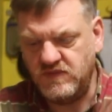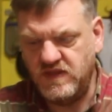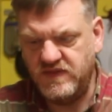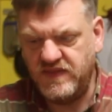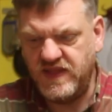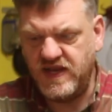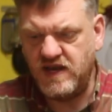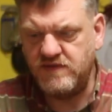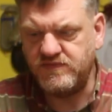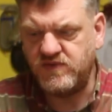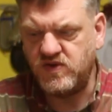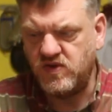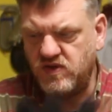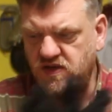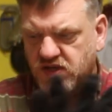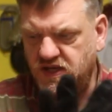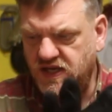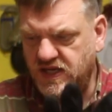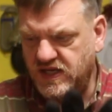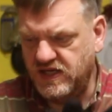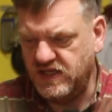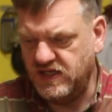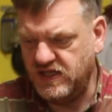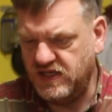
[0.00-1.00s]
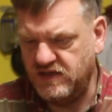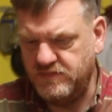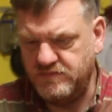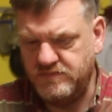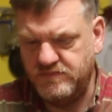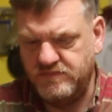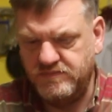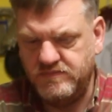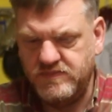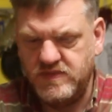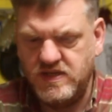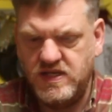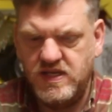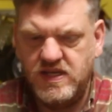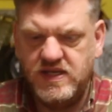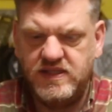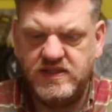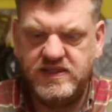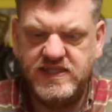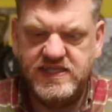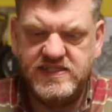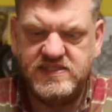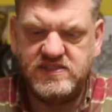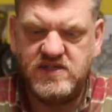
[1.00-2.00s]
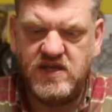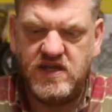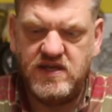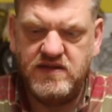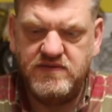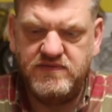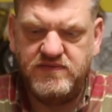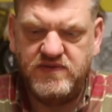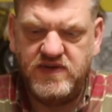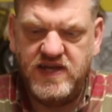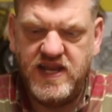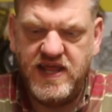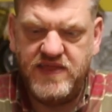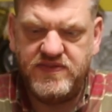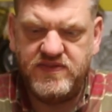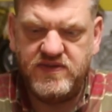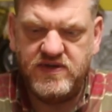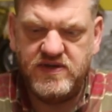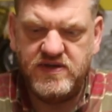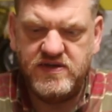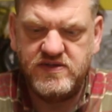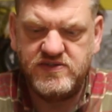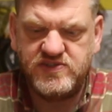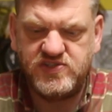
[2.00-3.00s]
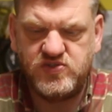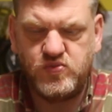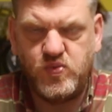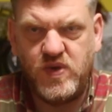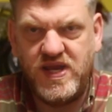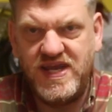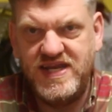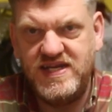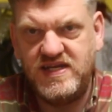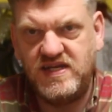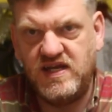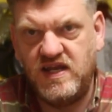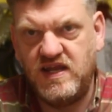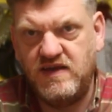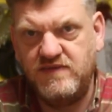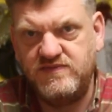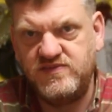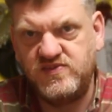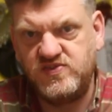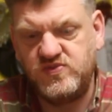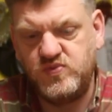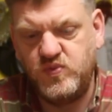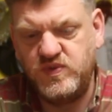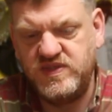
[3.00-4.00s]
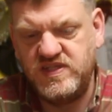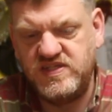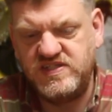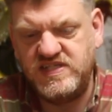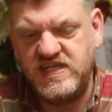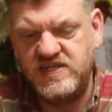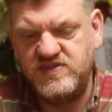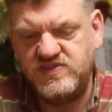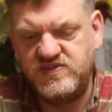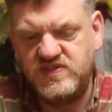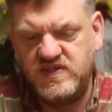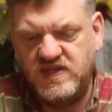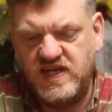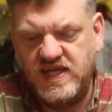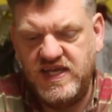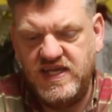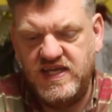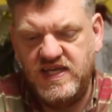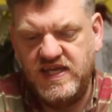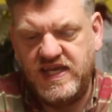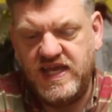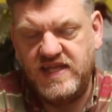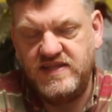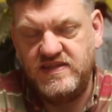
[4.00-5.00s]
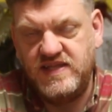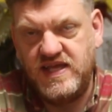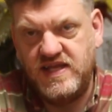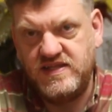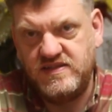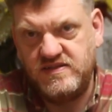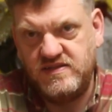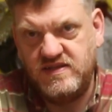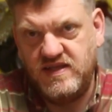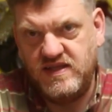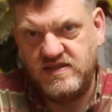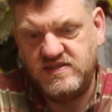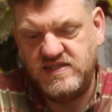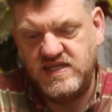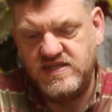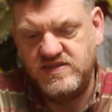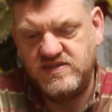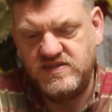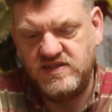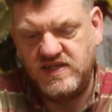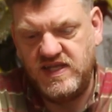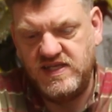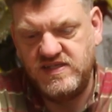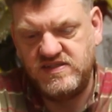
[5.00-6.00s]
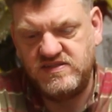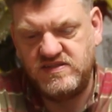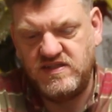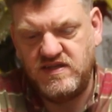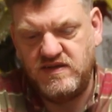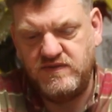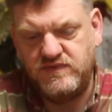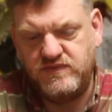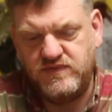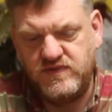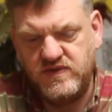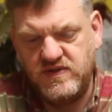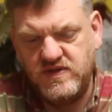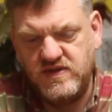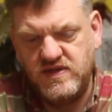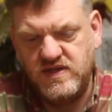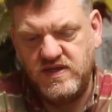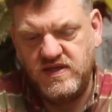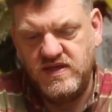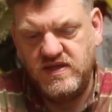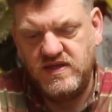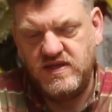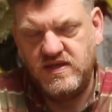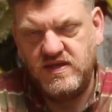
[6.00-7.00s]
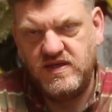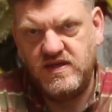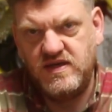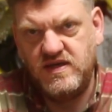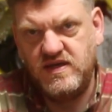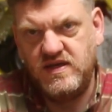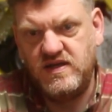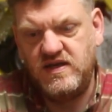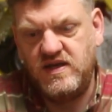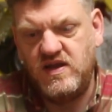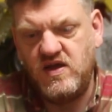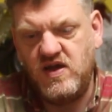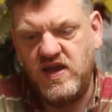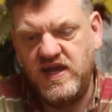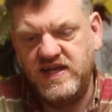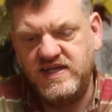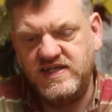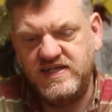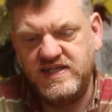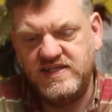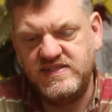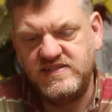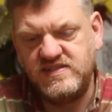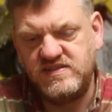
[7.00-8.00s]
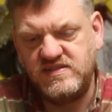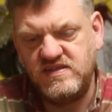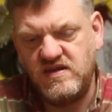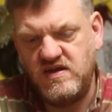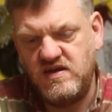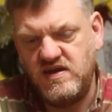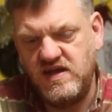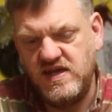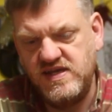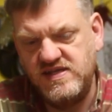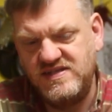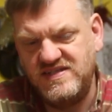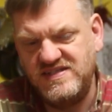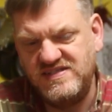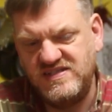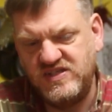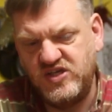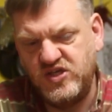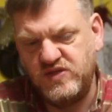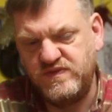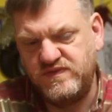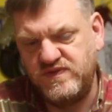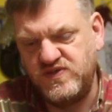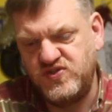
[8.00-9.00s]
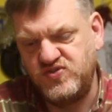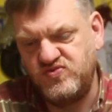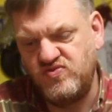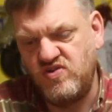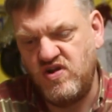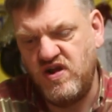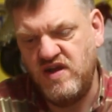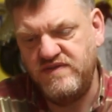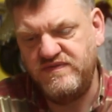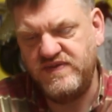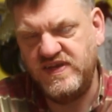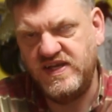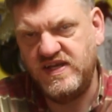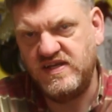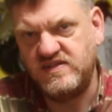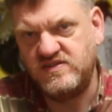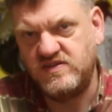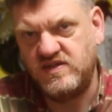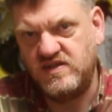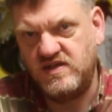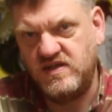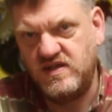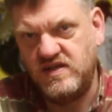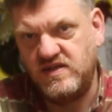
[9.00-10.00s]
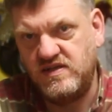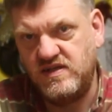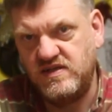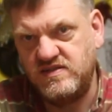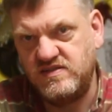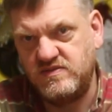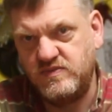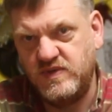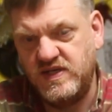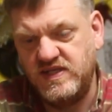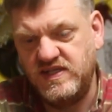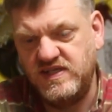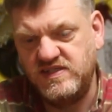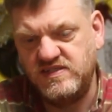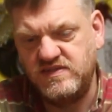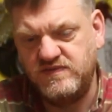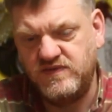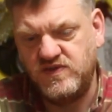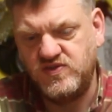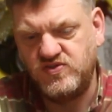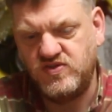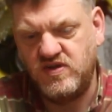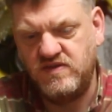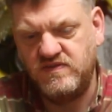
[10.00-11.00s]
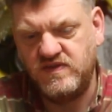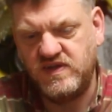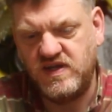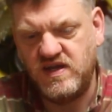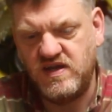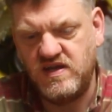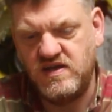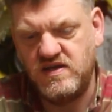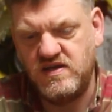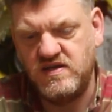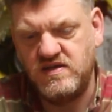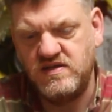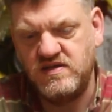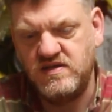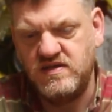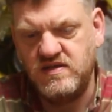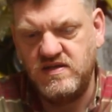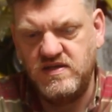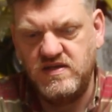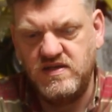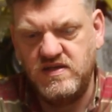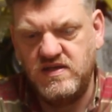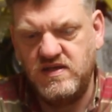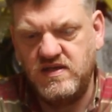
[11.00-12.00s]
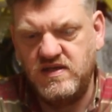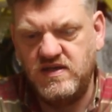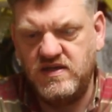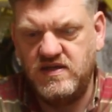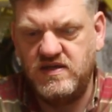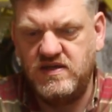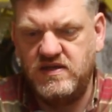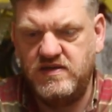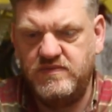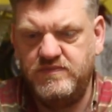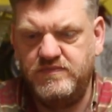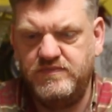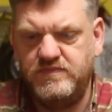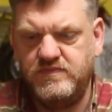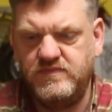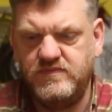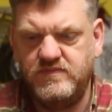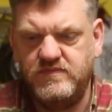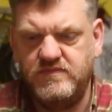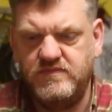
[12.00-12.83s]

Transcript: Then I've got these kind of leather suede gloves with a tinsulate, again that tinsulate stuff lined inside. These are good for driving. I like to wear these if I drive the car, go